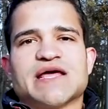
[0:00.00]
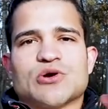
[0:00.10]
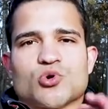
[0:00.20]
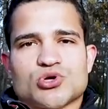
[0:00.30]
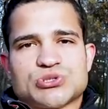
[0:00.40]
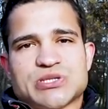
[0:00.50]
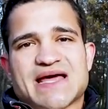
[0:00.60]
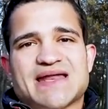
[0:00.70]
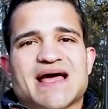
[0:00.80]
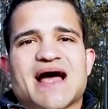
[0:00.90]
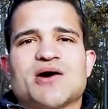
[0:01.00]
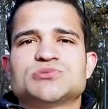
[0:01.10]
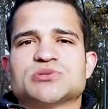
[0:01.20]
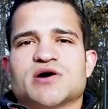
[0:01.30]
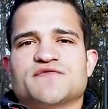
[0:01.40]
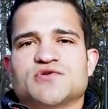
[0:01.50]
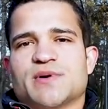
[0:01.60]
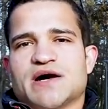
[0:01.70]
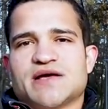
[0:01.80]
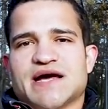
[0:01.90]
In order to get out of
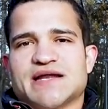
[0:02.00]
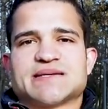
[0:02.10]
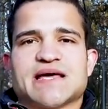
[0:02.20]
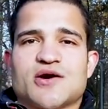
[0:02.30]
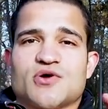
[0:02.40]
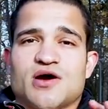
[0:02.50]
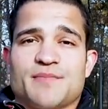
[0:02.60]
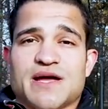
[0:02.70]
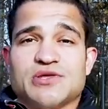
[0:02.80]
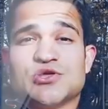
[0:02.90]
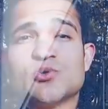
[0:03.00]
Dubai, I need to get out on my